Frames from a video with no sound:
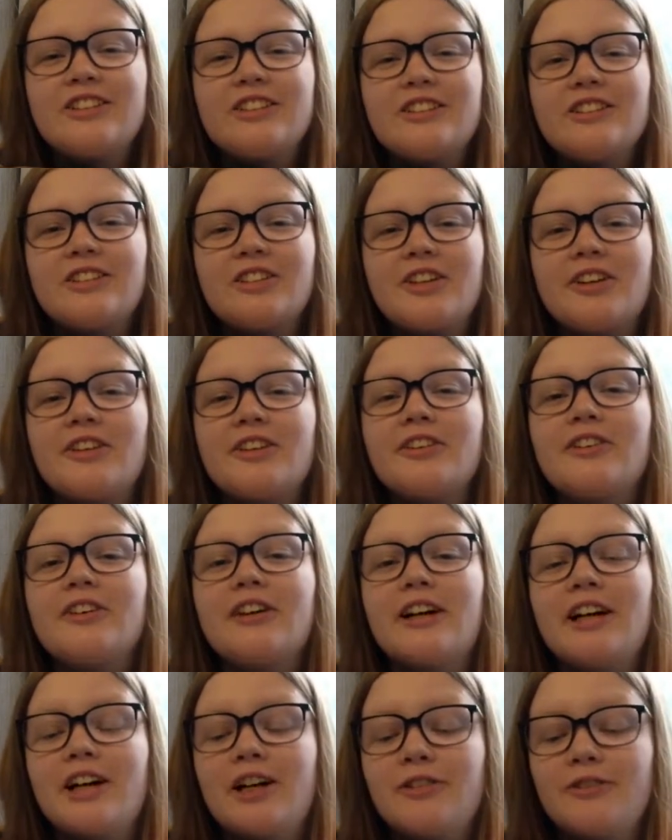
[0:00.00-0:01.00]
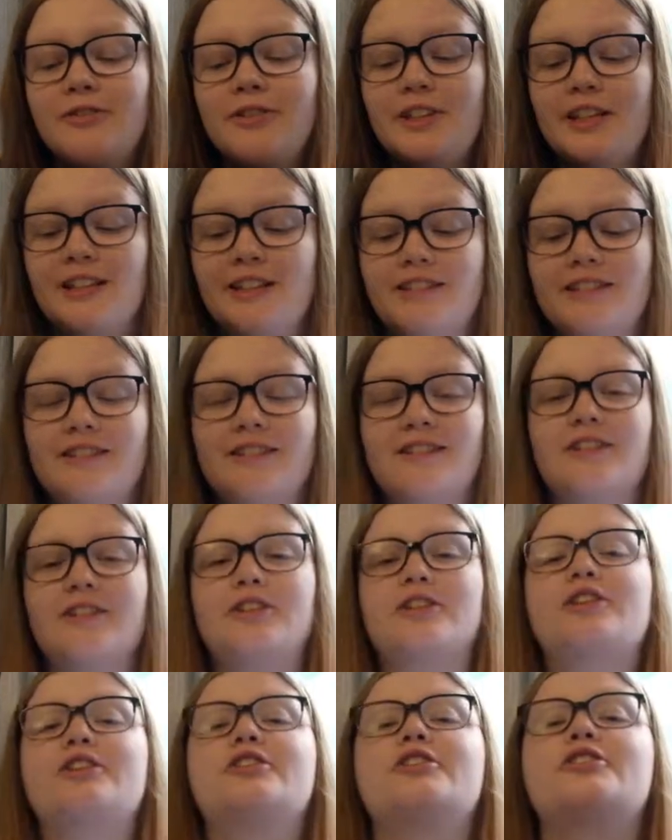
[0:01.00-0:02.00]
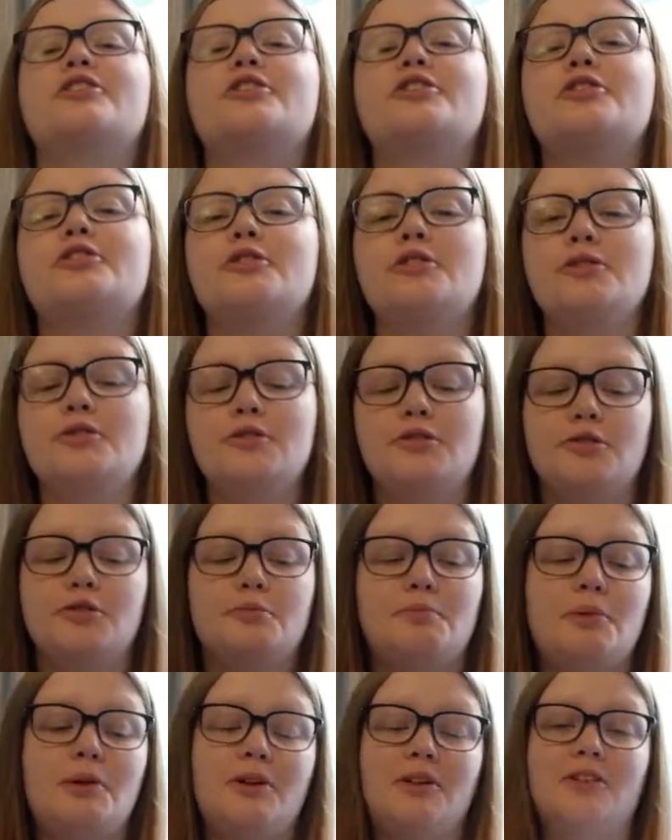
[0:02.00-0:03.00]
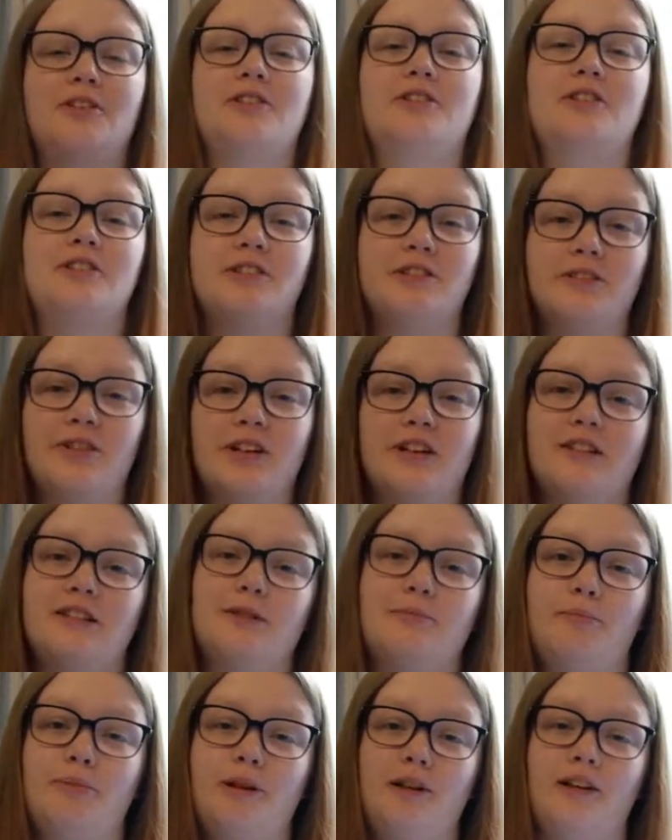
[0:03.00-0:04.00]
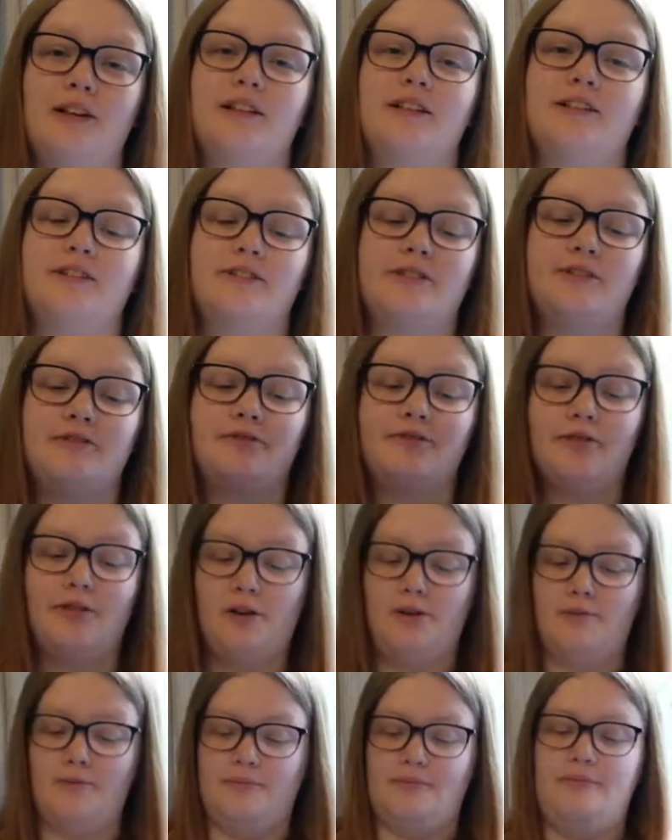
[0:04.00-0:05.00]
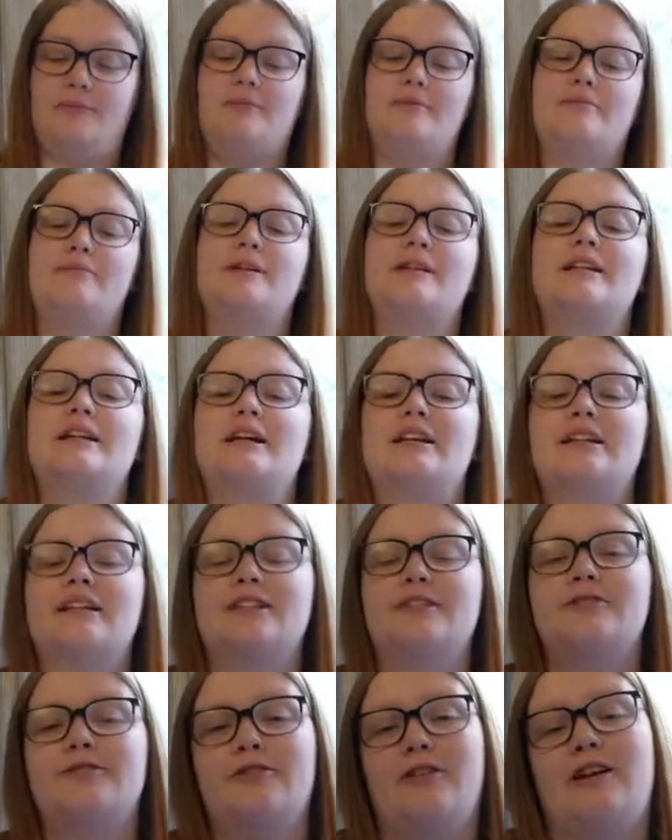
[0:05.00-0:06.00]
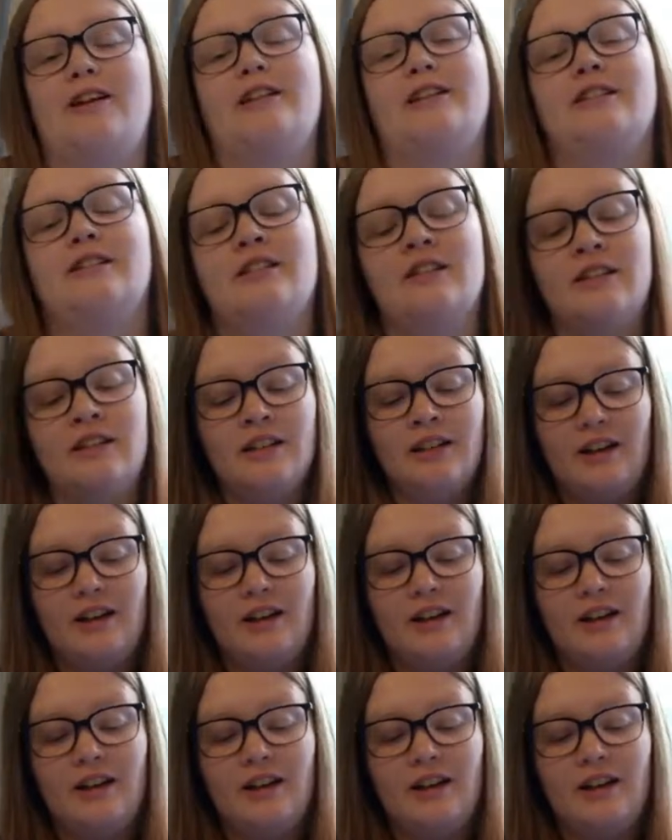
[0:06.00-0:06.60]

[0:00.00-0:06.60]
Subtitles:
So I have this huge box of art supplies from my nanny's friend